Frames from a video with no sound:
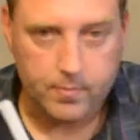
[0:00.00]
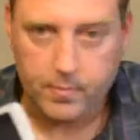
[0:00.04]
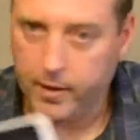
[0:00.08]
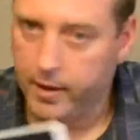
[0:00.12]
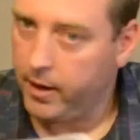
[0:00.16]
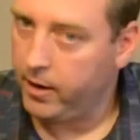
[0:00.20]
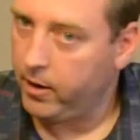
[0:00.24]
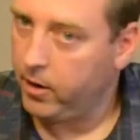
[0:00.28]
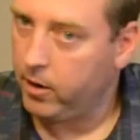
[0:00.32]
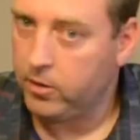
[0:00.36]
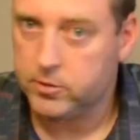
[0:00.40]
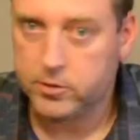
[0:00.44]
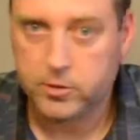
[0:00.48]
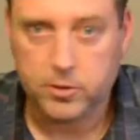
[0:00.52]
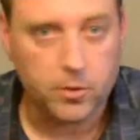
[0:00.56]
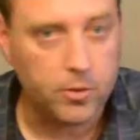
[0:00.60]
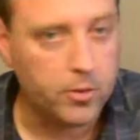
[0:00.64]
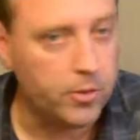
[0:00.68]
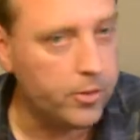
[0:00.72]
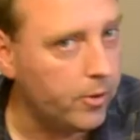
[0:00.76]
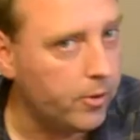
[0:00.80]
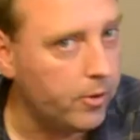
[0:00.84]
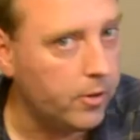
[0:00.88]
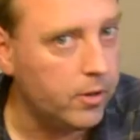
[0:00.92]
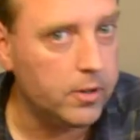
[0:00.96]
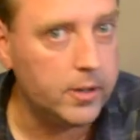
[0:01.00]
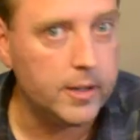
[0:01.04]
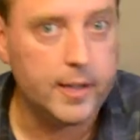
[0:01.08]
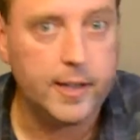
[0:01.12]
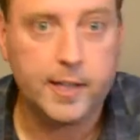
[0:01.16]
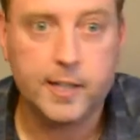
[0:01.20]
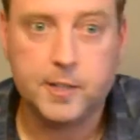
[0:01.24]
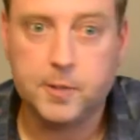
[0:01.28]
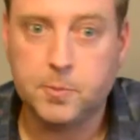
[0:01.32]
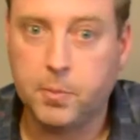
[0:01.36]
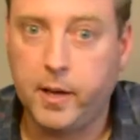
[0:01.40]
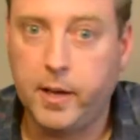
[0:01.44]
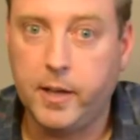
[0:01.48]
It also thoroughly
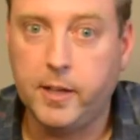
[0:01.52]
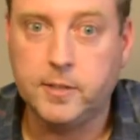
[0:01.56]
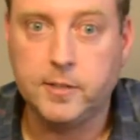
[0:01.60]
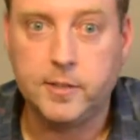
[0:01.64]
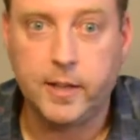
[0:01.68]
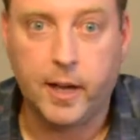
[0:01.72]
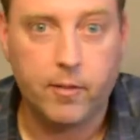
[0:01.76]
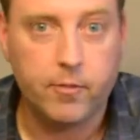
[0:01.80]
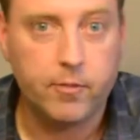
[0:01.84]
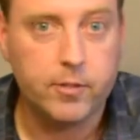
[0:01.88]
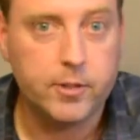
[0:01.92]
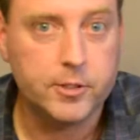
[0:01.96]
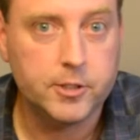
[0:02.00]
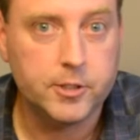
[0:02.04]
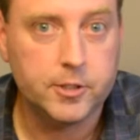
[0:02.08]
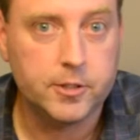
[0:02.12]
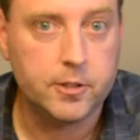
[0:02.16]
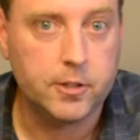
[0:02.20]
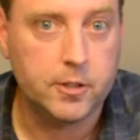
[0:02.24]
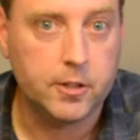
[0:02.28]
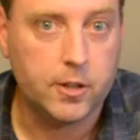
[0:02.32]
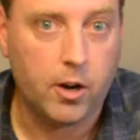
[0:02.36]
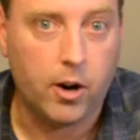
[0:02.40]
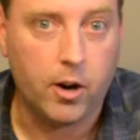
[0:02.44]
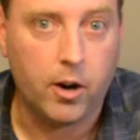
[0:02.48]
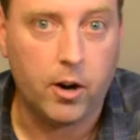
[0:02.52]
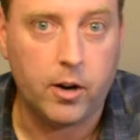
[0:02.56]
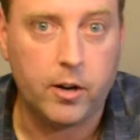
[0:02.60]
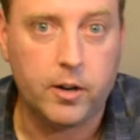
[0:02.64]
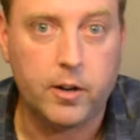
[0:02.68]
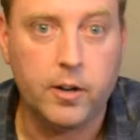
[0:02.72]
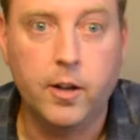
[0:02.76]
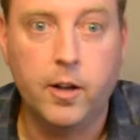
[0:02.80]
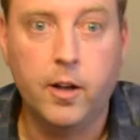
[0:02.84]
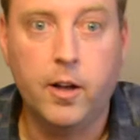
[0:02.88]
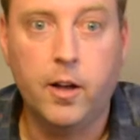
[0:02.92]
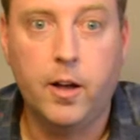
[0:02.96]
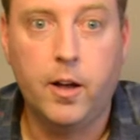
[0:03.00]
explains every single card.
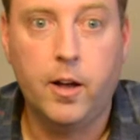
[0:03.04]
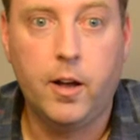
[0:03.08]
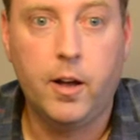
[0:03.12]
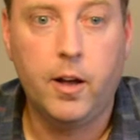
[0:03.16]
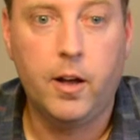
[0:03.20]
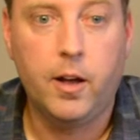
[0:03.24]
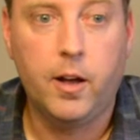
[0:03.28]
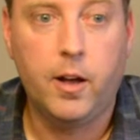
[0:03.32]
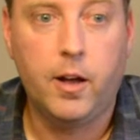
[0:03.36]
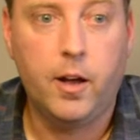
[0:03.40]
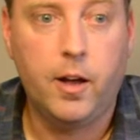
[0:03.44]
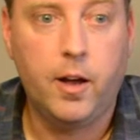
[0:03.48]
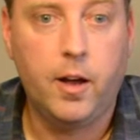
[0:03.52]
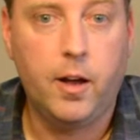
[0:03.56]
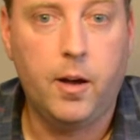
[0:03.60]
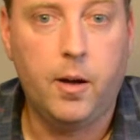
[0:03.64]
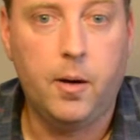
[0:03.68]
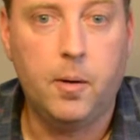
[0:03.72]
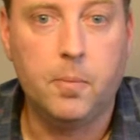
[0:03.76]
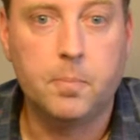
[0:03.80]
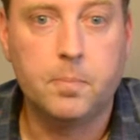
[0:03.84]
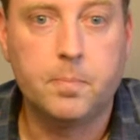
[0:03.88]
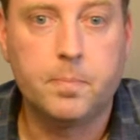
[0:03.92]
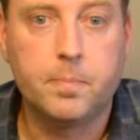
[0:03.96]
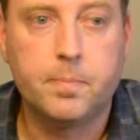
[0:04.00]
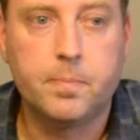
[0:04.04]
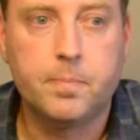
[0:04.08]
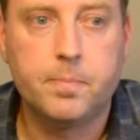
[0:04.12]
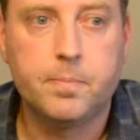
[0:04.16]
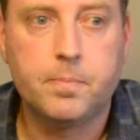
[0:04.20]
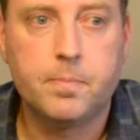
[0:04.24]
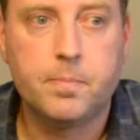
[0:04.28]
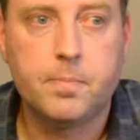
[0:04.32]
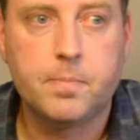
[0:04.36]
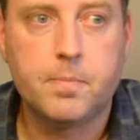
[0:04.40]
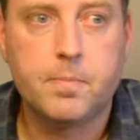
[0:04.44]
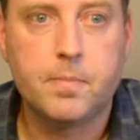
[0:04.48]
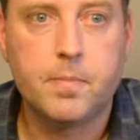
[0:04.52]

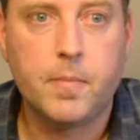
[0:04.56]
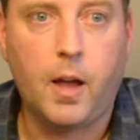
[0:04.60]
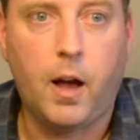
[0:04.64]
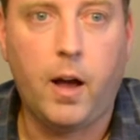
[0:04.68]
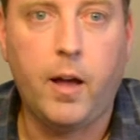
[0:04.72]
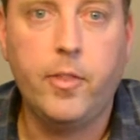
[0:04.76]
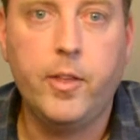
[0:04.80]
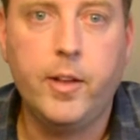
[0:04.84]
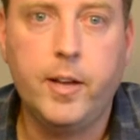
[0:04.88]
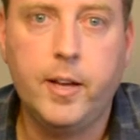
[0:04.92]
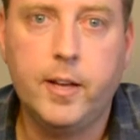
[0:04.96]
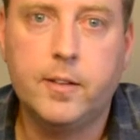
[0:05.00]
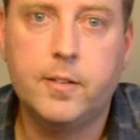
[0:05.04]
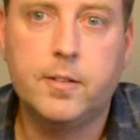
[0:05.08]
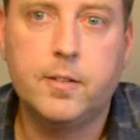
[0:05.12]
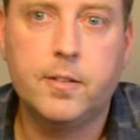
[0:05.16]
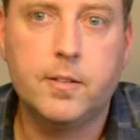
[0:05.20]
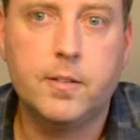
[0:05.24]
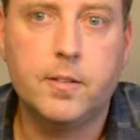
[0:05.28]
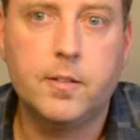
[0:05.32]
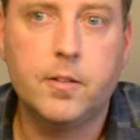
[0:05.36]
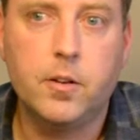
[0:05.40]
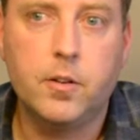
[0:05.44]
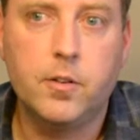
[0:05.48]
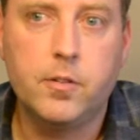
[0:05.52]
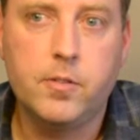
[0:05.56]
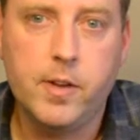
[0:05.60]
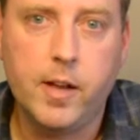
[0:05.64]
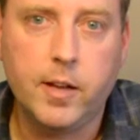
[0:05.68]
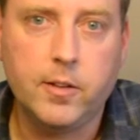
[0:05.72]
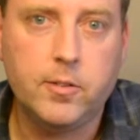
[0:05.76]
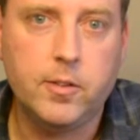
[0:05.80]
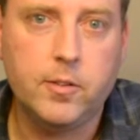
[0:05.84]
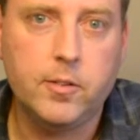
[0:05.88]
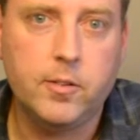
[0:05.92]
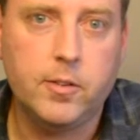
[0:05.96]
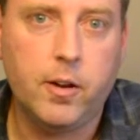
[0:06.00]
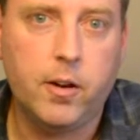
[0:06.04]
I think it's
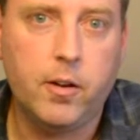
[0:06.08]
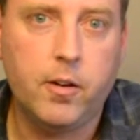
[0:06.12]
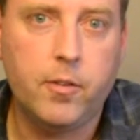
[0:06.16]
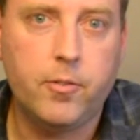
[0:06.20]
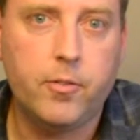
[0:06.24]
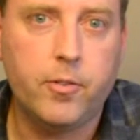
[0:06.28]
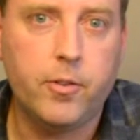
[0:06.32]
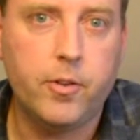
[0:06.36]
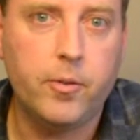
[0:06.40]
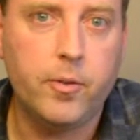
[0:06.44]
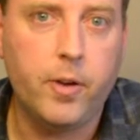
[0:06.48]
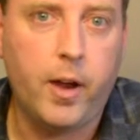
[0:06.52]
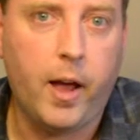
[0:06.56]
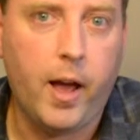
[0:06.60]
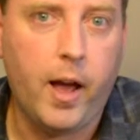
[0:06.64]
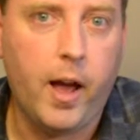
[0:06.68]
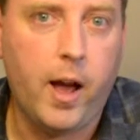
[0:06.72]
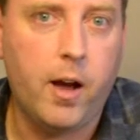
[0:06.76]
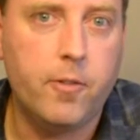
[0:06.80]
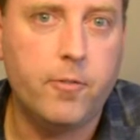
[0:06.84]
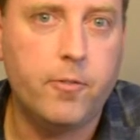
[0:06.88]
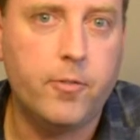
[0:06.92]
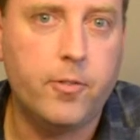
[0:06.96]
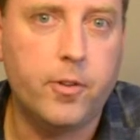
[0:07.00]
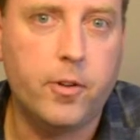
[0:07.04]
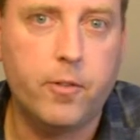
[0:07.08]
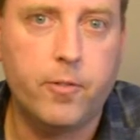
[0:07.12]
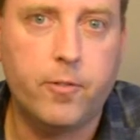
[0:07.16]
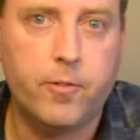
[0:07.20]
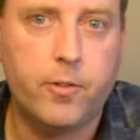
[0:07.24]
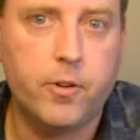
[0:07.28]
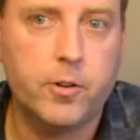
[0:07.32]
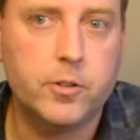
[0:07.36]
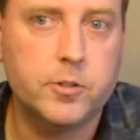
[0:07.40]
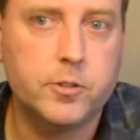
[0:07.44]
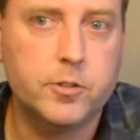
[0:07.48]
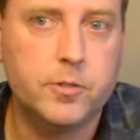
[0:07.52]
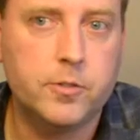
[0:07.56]
necessary for you to have for your
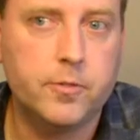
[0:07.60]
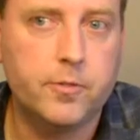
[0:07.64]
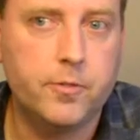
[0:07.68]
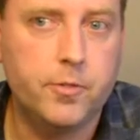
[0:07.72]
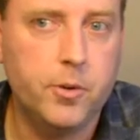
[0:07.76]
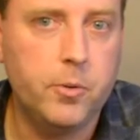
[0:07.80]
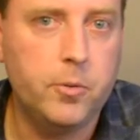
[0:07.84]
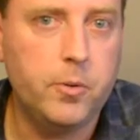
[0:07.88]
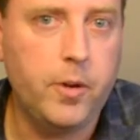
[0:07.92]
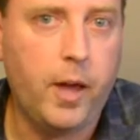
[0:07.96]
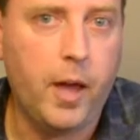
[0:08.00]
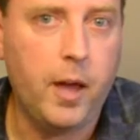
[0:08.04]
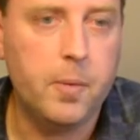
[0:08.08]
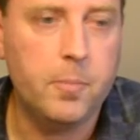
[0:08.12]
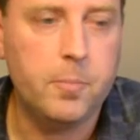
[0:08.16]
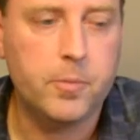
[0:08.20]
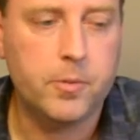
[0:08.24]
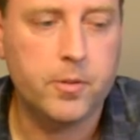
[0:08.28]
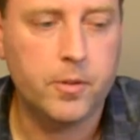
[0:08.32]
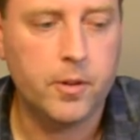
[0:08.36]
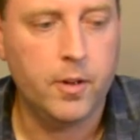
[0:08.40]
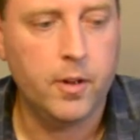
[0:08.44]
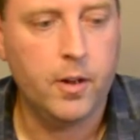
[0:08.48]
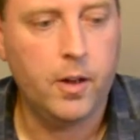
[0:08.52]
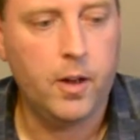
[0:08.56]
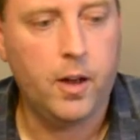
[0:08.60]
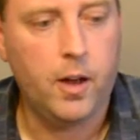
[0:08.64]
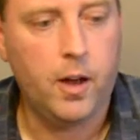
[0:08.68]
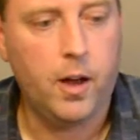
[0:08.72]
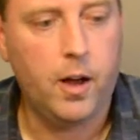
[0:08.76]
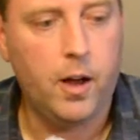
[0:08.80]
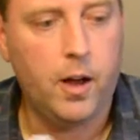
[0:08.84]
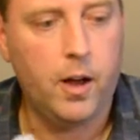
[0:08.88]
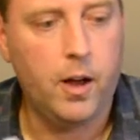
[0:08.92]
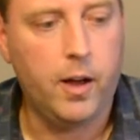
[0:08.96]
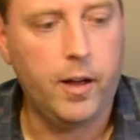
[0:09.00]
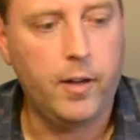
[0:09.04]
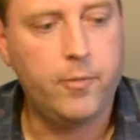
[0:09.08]
first few games.
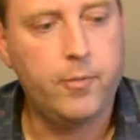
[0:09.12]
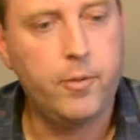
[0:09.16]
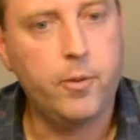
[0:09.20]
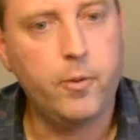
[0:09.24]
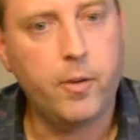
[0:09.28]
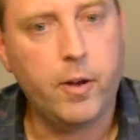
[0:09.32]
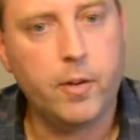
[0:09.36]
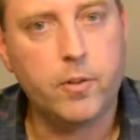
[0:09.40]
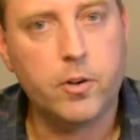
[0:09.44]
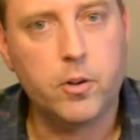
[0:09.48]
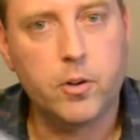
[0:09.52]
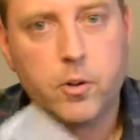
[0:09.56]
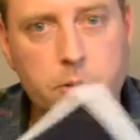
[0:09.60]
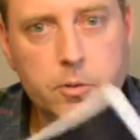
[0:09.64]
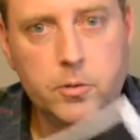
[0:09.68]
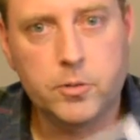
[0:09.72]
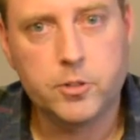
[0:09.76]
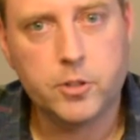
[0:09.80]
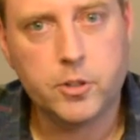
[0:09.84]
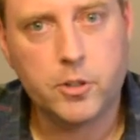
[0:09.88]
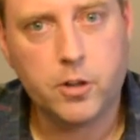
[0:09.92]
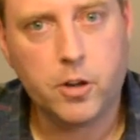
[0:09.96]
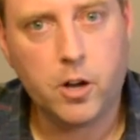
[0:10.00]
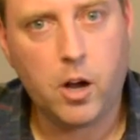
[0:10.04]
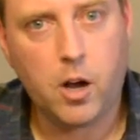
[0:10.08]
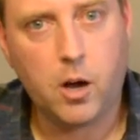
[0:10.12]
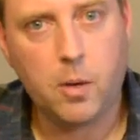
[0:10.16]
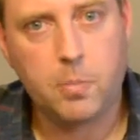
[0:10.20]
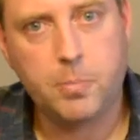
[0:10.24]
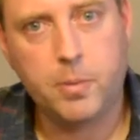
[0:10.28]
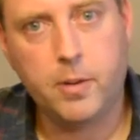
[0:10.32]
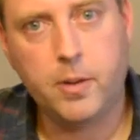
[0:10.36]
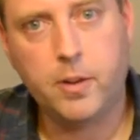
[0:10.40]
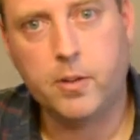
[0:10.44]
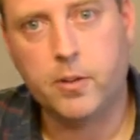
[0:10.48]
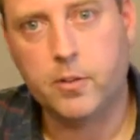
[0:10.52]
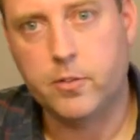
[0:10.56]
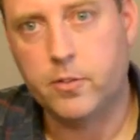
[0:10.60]
If you ever lose your
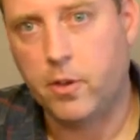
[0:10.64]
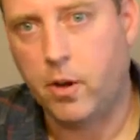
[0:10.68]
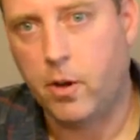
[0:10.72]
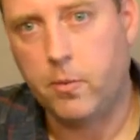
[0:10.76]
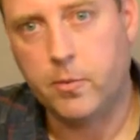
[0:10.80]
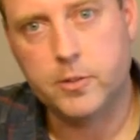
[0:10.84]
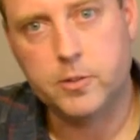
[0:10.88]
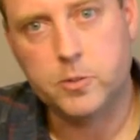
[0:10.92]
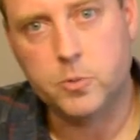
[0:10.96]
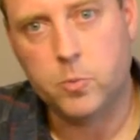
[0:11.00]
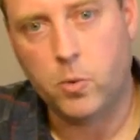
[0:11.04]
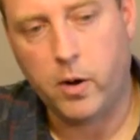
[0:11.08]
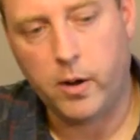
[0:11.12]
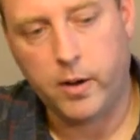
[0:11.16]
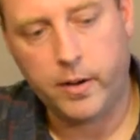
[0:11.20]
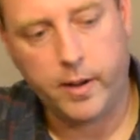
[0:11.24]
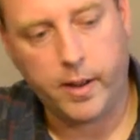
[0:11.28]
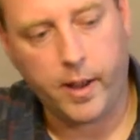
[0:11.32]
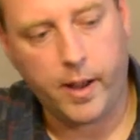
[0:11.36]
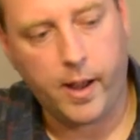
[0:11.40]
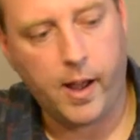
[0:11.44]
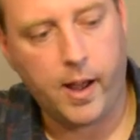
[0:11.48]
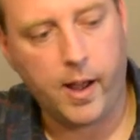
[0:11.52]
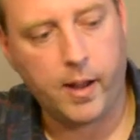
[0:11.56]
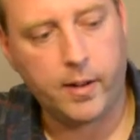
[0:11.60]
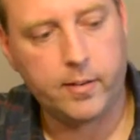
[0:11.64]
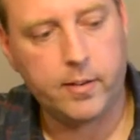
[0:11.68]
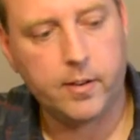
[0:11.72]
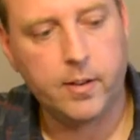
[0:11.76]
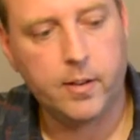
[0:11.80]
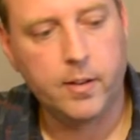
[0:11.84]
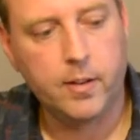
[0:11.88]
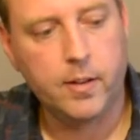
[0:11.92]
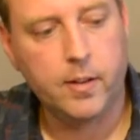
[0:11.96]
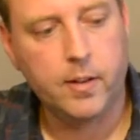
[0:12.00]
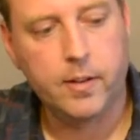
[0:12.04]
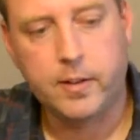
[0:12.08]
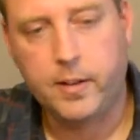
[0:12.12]
copy, there's always one at
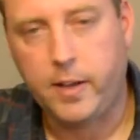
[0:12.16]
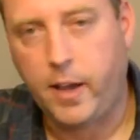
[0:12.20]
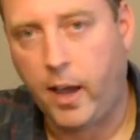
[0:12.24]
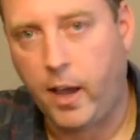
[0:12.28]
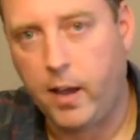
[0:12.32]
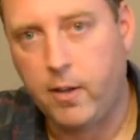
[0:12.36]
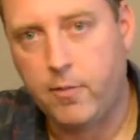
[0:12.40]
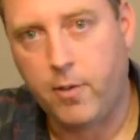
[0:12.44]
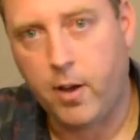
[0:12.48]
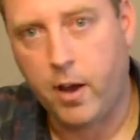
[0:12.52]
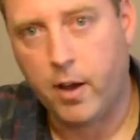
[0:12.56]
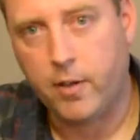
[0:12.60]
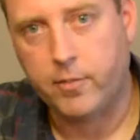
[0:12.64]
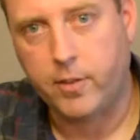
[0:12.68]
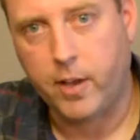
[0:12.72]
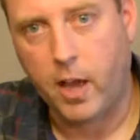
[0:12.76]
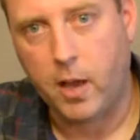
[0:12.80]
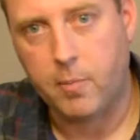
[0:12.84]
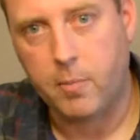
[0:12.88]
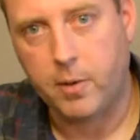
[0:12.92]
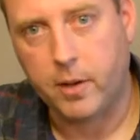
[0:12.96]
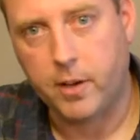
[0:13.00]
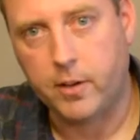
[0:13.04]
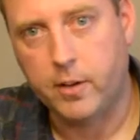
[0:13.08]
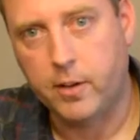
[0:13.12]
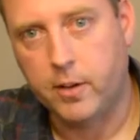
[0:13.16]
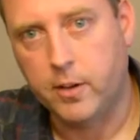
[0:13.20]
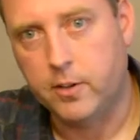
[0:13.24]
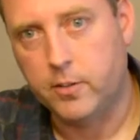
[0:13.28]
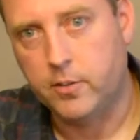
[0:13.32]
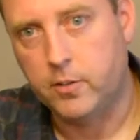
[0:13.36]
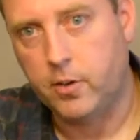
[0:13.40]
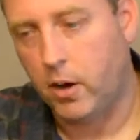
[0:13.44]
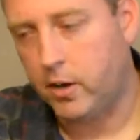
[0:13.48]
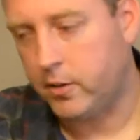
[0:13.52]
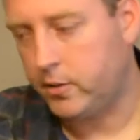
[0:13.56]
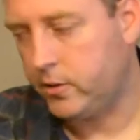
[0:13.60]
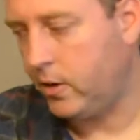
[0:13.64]

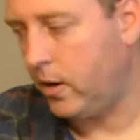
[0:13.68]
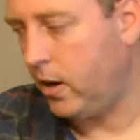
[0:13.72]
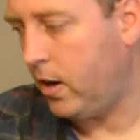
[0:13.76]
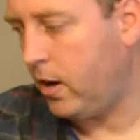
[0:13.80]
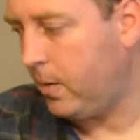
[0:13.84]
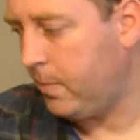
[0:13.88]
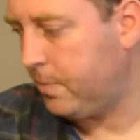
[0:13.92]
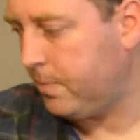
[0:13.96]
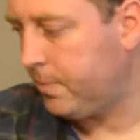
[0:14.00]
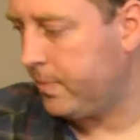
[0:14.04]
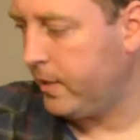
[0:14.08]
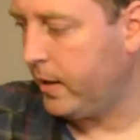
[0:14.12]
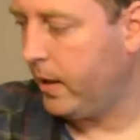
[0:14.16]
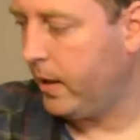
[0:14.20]
k5gaming.com.